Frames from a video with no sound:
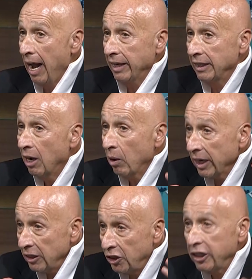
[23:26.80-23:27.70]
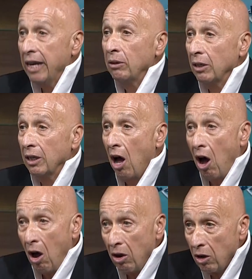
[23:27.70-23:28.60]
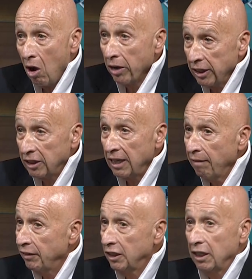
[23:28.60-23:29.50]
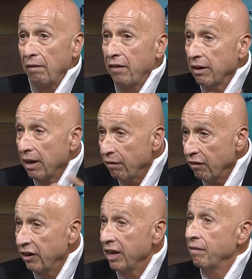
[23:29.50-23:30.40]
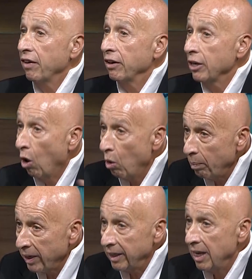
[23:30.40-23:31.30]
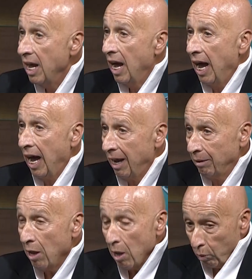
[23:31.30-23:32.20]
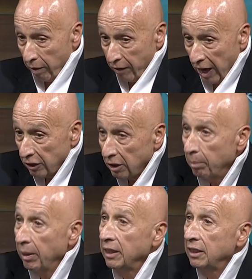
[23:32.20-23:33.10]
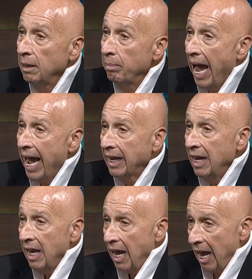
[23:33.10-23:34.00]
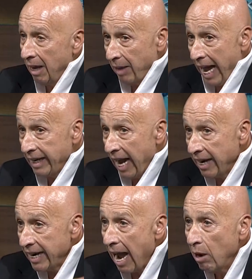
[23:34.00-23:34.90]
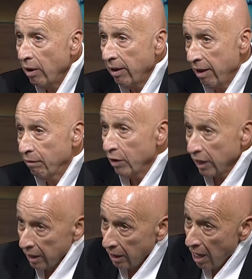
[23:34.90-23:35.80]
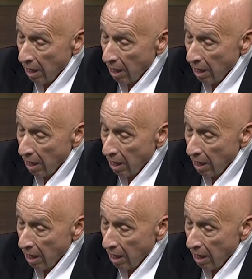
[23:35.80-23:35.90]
you know, in general, Hong Kong itself is still very free, very open. We've got stability back, and now if we can